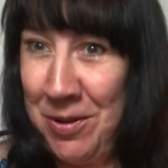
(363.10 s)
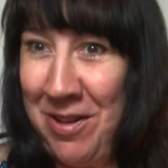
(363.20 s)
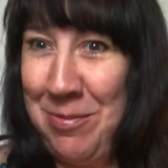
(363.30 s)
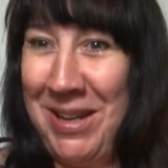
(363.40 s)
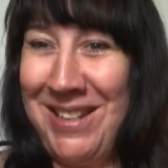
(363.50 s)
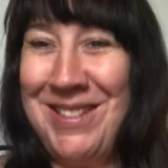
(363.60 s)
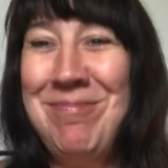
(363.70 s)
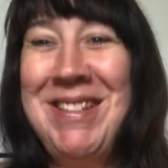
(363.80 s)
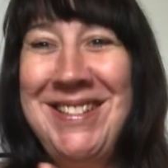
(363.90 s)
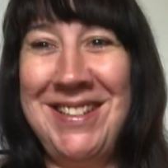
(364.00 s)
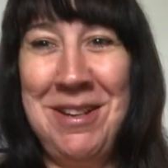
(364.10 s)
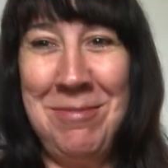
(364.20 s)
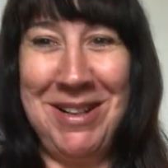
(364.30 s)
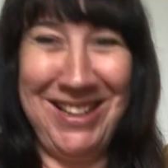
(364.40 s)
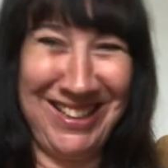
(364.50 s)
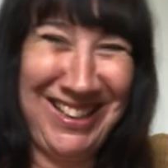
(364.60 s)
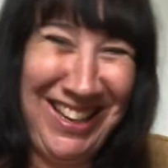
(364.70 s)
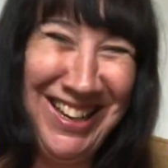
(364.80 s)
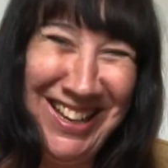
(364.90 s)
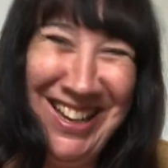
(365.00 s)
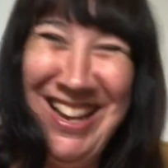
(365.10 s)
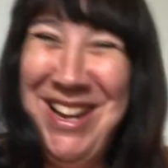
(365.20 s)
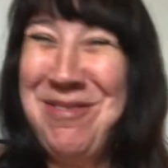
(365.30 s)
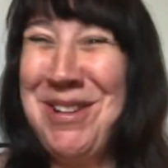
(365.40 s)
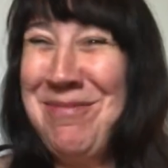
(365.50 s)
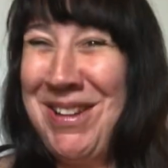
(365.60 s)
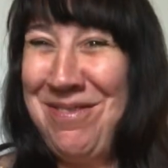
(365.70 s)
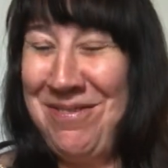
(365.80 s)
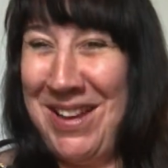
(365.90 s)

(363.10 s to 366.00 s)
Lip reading: one I've picked? Cinnamon. One of my